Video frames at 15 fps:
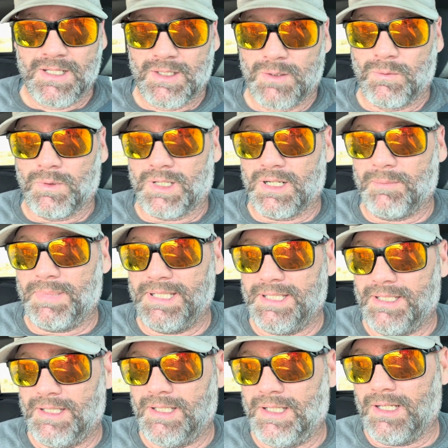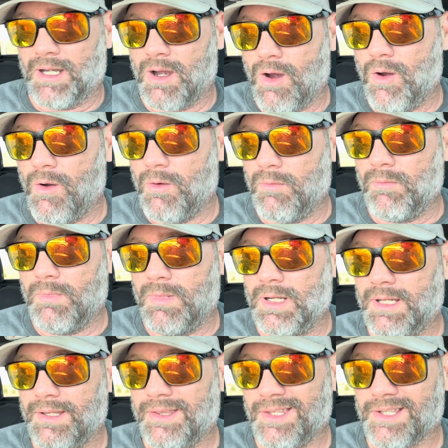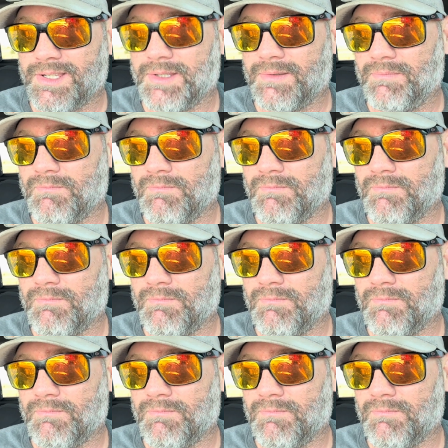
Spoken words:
We're gonna be home this